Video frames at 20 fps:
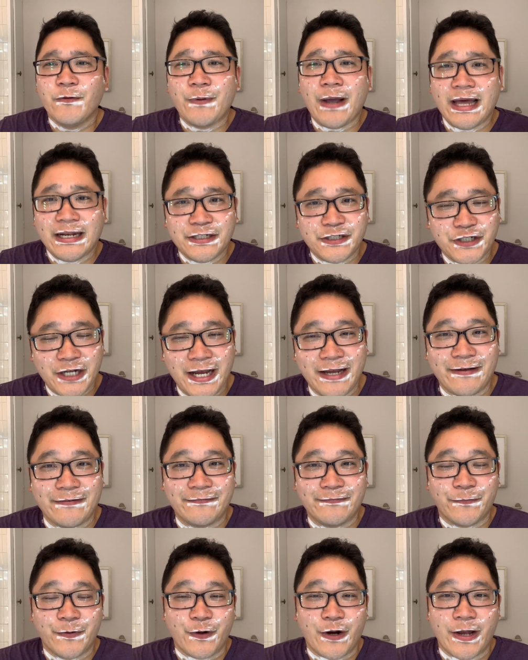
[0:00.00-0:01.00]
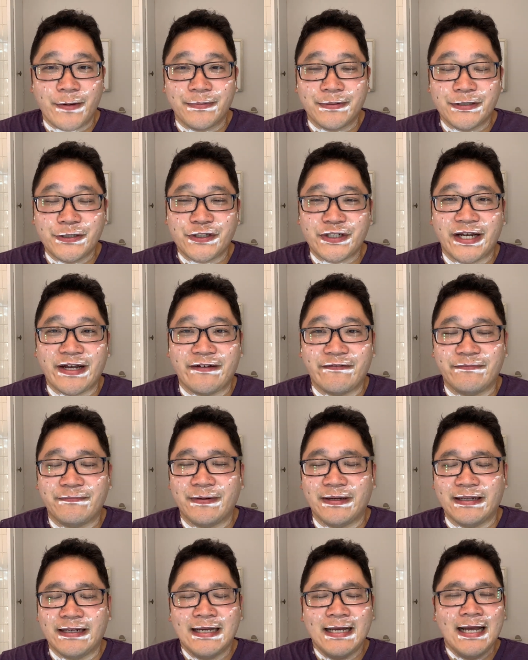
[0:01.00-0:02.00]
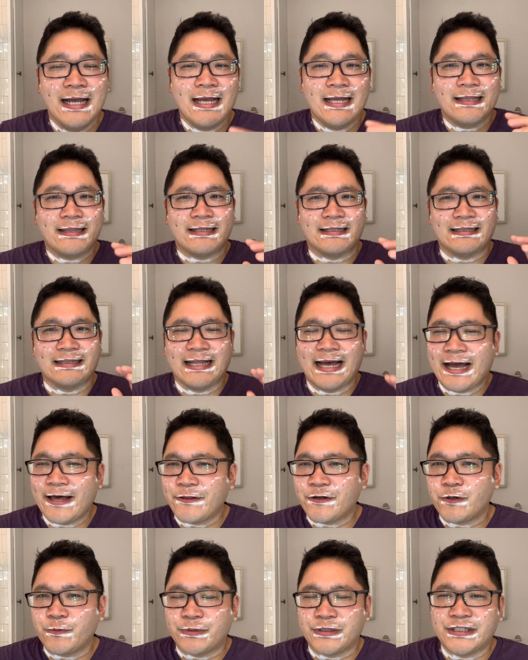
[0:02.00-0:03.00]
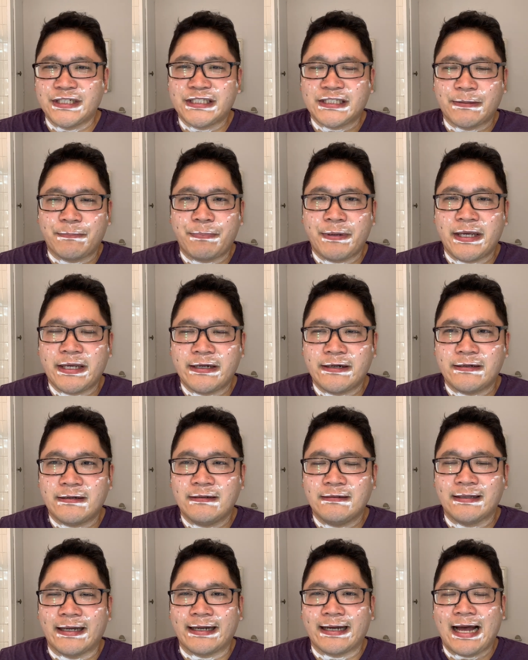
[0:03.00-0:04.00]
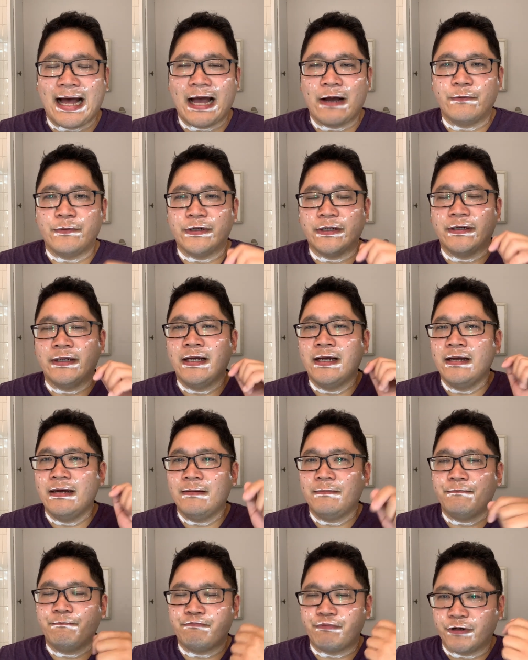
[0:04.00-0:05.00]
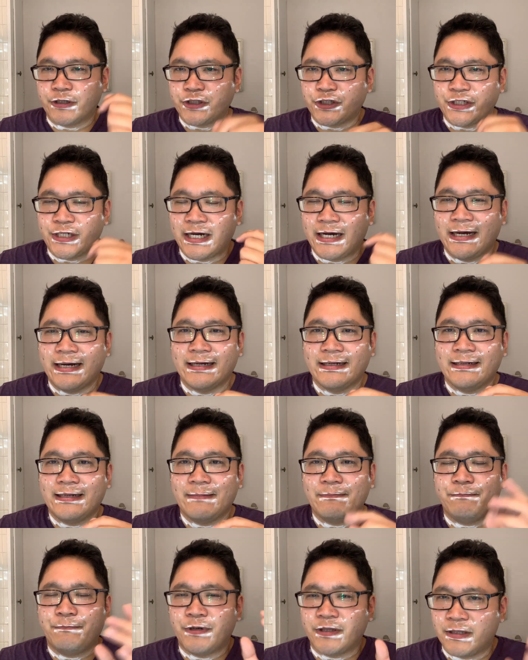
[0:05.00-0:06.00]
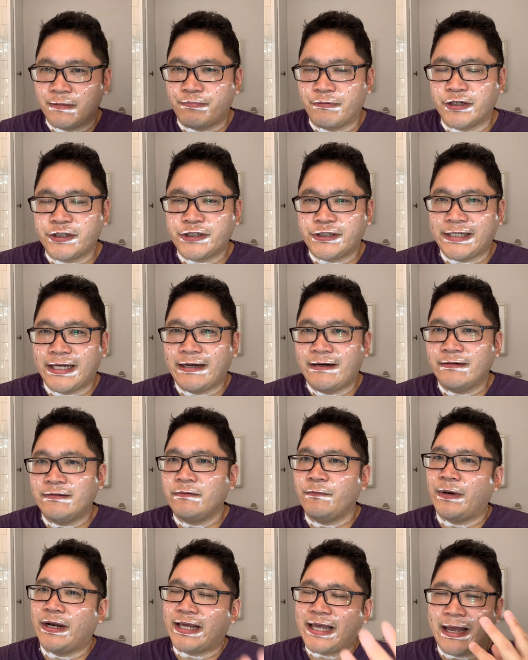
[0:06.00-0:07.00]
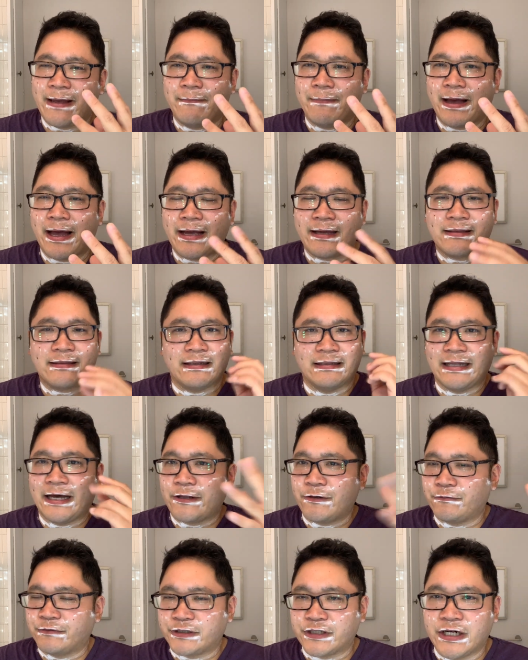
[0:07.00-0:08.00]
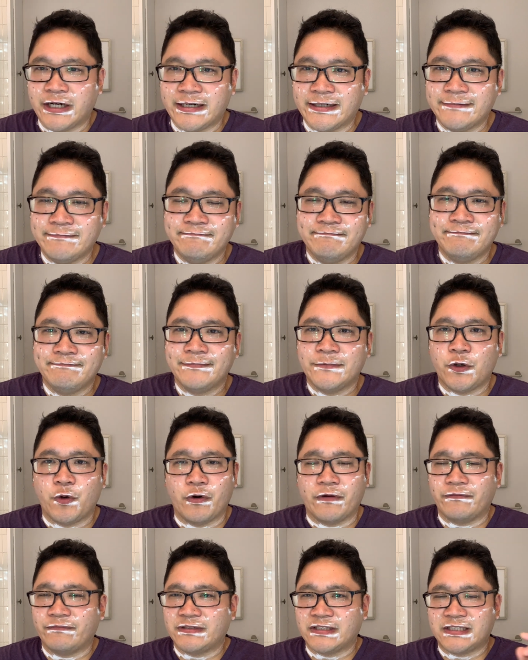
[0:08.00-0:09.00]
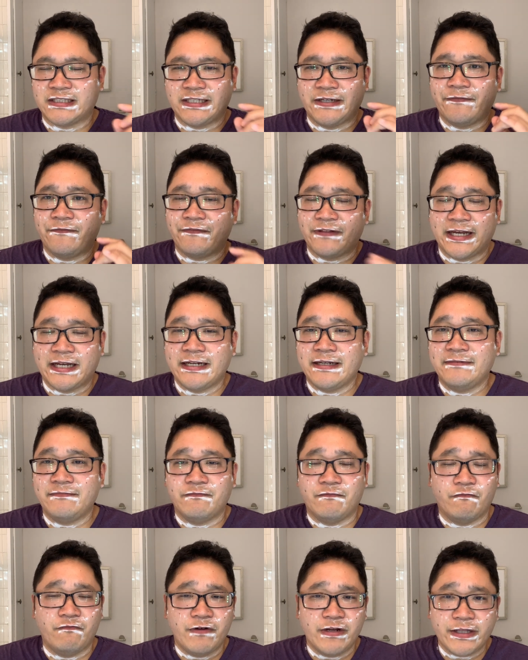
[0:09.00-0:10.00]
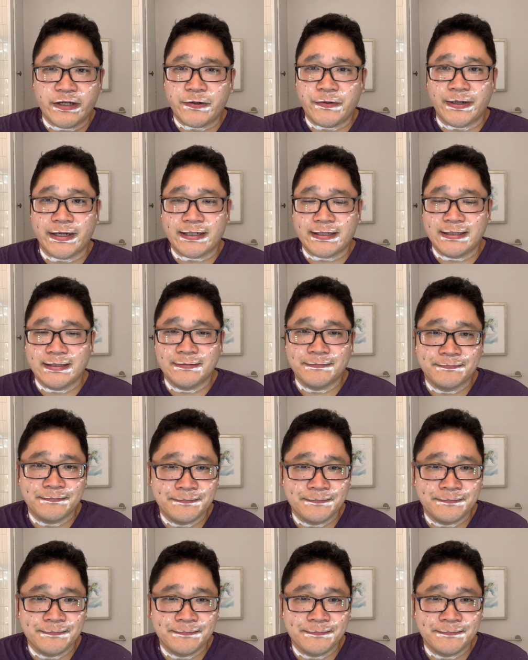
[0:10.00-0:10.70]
we had to shave. We were able to shave, but the lather would disappear. Like I would brush it on, put the brush down. When I came back, the lather was gone or it just deflated really quick.